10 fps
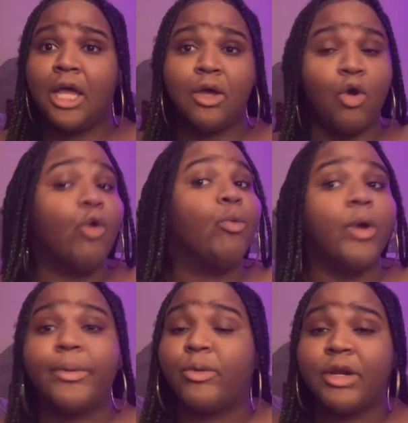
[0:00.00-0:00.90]
or
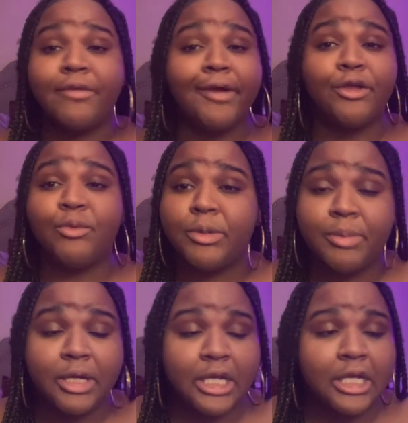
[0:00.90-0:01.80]
woman, whatever how you want to
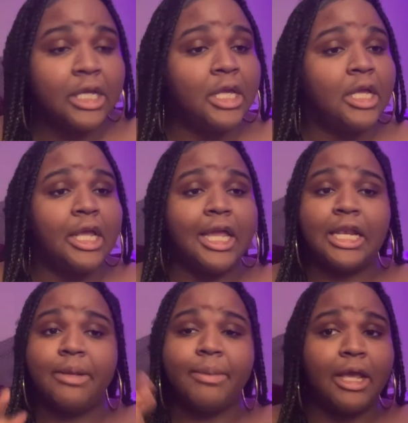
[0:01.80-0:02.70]
put it,
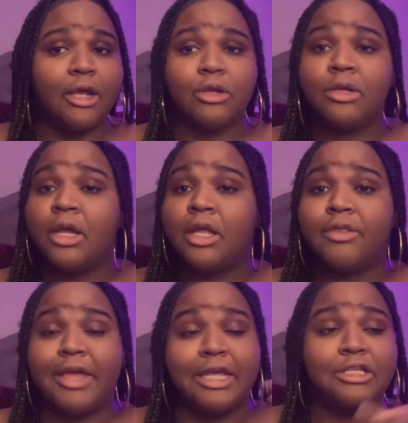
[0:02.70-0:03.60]
any man
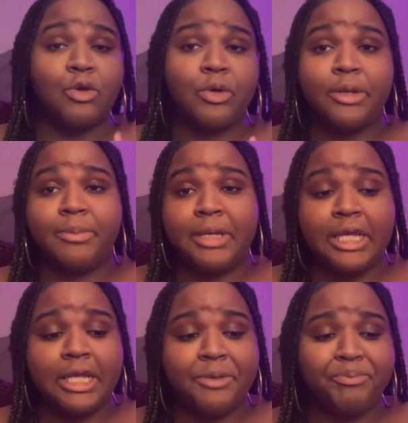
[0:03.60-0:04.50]
that's gonna
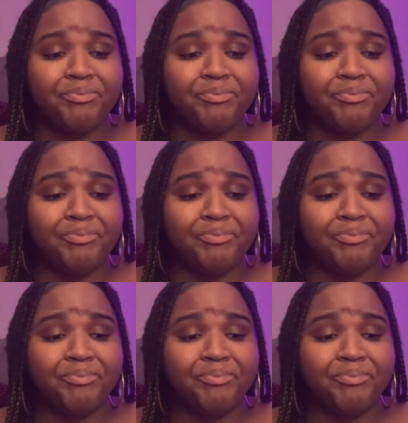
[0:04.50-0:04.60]
be